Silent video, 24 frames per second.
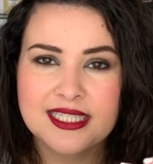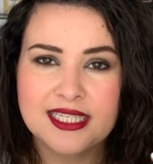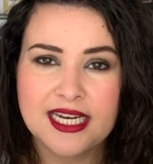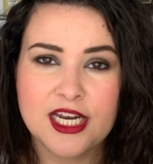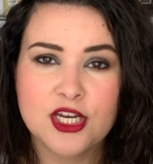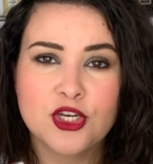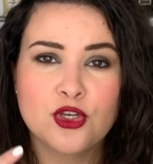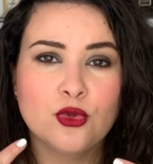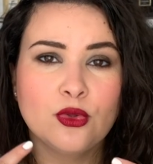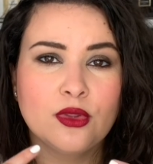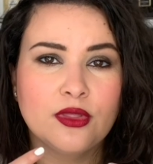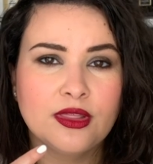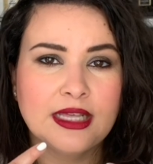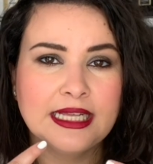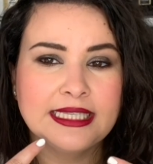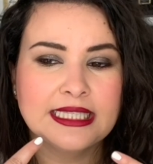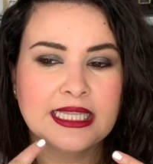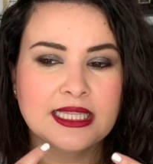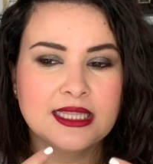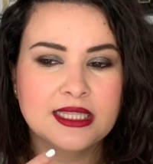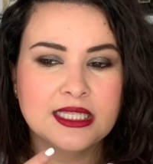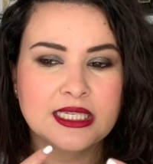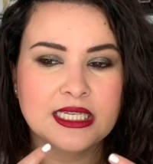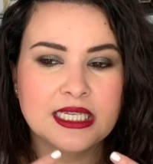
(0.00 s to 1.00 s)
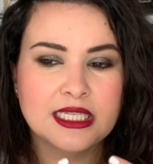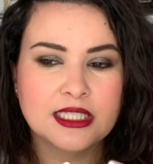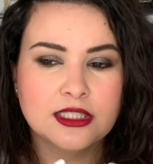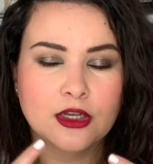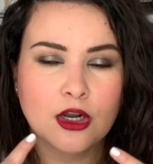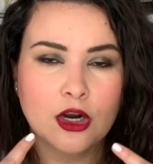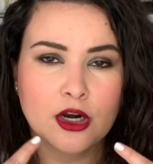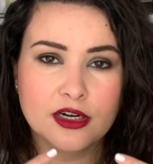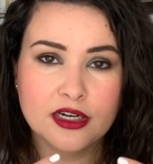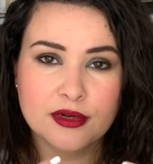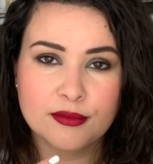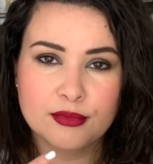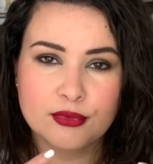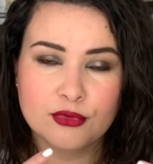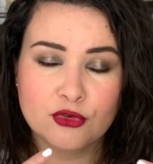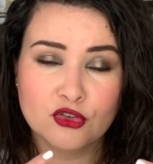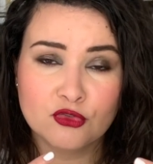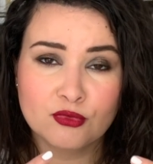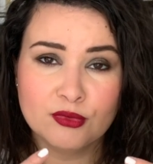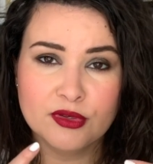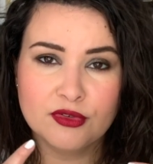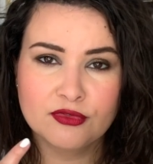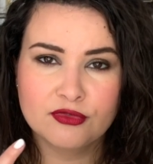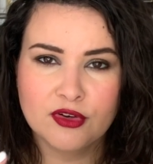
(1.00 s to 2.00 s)
and I do think that these are an
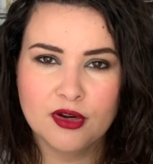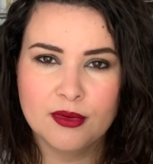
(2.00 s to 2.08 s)
improvement